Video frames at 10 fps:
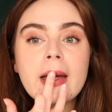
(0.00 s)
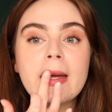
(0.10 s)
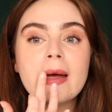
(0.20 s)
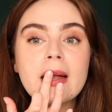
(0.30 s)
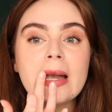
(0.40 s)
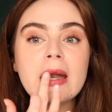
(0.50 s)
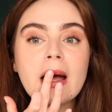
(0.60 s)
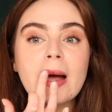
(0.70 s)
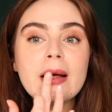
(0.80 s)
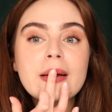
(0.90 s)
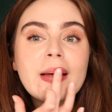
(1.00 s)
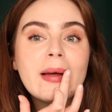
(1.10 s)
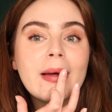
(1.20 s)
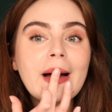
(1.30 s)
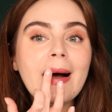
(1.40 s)
and
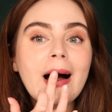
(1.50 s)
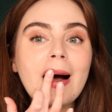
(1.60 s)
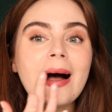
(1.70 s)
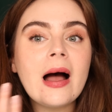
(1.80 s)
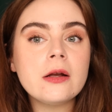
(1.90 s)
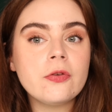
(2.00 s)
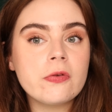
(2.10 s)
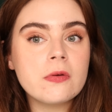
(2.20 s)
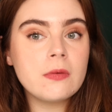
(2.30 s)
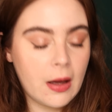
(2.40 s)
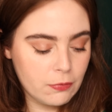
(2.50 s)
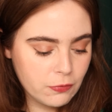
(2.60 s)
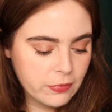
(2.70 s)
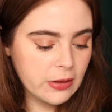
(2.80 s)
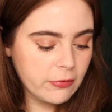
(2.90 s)
I just, I
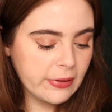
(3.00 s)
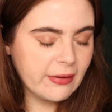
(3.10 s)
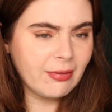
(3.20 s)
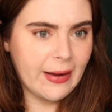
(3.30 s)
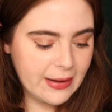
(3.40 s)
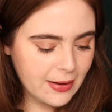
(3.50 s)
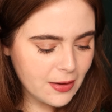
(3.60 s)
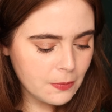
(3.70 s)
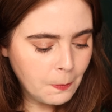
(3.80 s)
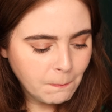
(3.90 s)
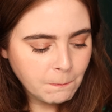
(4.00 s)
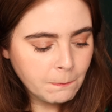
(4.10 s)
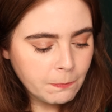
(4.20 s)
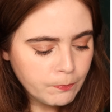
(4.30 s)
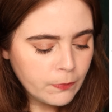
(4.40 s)
really, really like it.
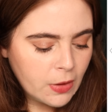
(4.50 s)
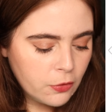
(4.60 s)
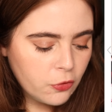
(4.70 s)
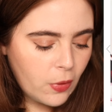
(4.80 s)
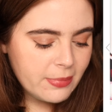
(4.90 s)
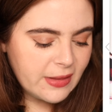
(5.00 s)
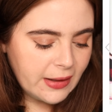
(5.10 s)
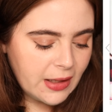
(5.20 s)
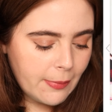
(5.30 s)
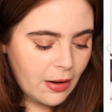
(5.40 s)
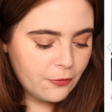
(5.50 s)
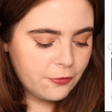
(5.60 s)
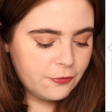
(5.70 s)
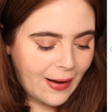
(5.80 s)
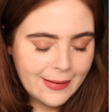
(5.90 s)
So I'm thinking
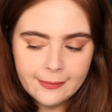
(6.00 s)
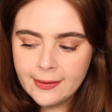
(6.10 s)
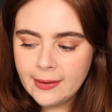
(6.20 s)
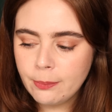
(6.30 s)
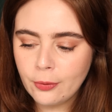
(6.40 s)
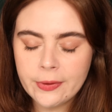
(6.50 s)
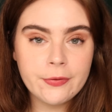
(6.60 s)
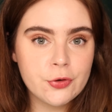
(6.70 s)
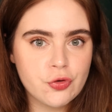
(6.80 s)
about finally pulling the